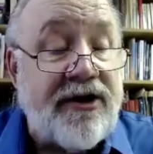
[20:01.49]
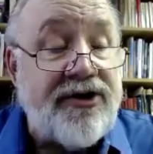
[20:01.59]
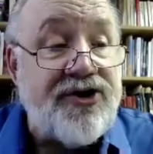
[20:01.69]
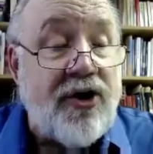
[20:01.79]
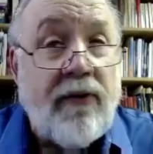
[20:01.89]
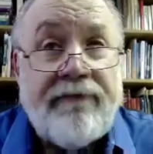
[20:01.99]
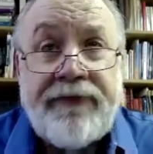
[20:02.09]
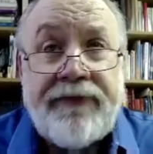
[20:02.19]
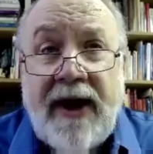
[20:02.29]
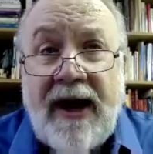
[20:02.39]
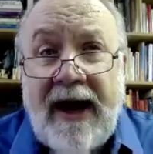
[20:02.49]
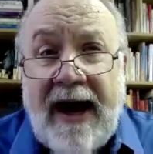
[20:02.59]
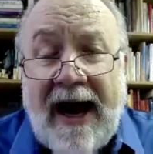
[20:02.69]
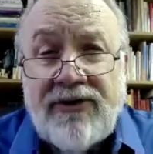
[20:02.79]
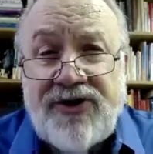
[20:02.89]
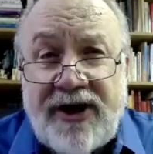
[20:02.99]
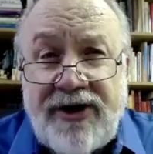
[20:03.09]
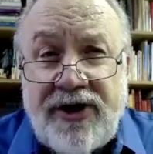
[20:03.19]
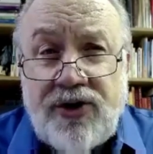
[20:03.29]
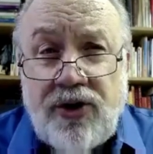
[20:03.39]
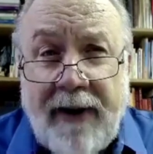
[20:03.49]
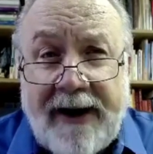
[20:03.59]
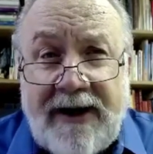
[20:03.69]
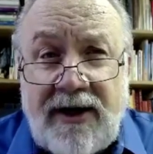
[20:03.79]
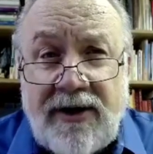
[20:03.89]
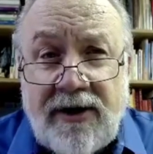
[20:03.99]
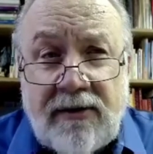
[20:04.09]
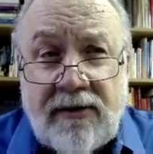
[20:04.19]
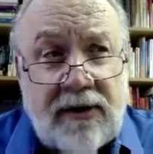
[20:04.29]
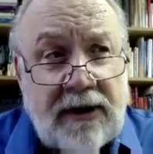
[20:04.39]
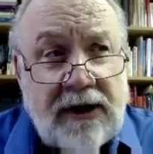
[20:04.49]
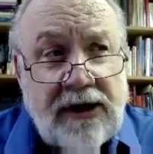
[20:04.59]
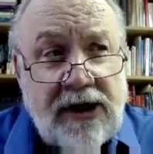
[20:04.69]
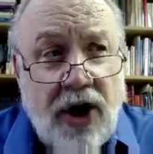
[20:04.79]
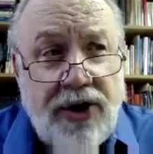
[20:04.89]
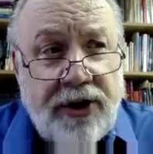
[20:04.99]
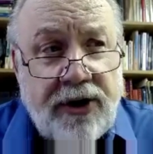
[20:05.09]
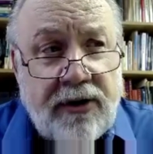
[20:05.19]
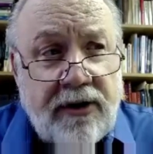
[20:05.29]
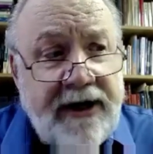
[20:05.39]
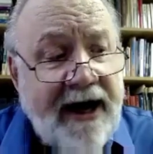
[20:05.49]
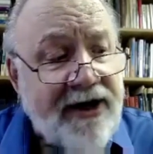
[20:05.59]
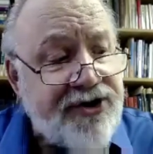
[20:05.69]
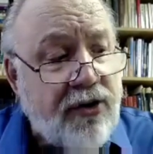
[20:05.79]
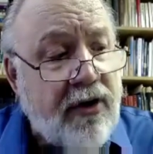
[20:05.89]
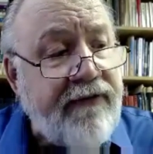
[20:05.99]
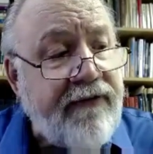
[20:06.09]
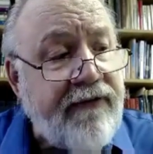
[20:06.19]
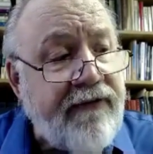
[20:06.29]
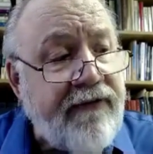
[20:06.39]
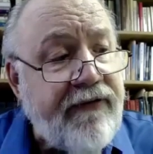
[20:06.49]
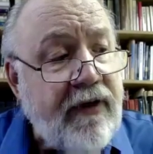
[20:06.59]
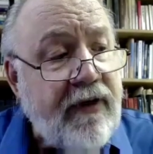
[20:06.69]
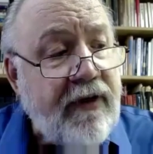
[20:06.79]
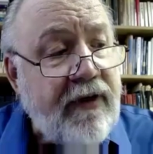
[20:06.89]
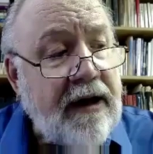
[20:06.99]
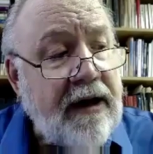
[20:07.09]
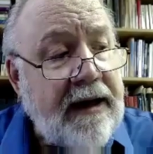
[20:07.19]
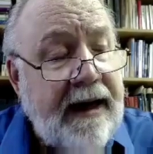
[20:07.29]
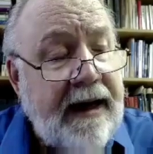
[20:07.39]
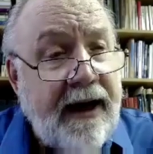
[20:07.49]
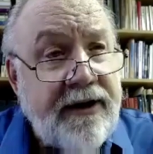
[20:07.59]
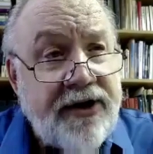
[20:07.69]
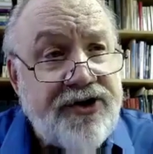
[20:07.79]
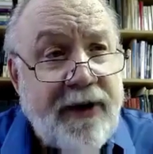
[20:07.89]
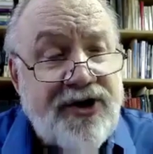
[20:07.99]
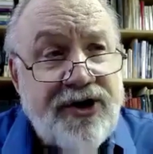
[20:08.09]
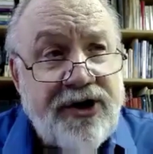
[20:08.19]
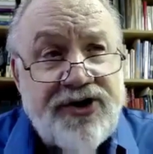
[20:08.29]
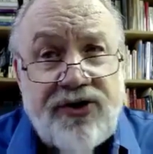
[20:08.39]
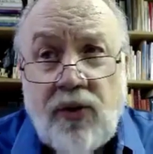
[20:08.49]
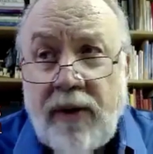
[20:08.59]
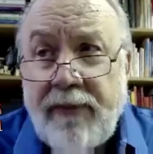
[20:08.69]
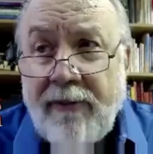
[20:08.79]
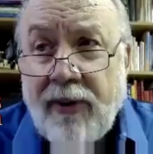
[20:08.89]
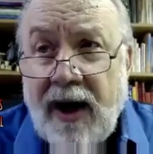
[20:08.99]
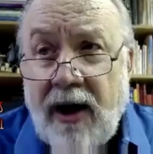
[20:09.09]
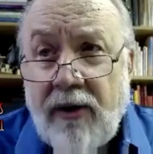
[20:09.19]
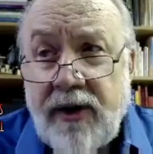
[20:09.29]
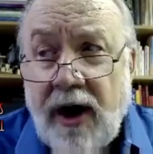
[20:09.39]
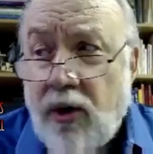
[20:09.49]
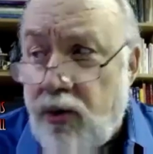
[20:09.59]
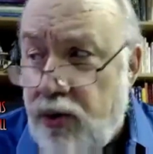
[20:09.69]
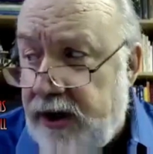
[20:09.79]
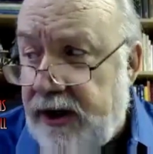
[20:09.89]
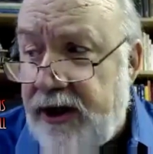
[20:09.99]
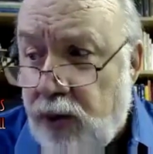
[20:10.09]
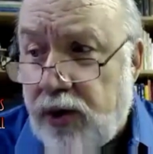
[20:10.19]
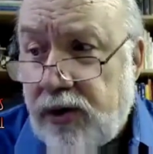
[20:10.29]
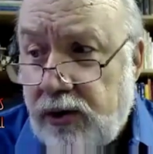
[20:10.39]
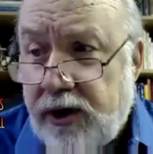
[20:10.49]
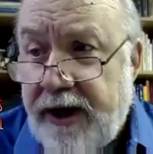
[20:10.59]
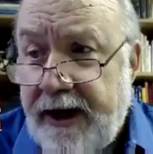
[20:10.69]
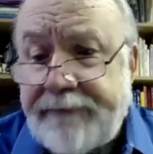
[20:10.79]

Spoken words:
So I would say the 2 by Keener, Gardner, Kasdorf, and especially this new one by Brown are really worth looking at.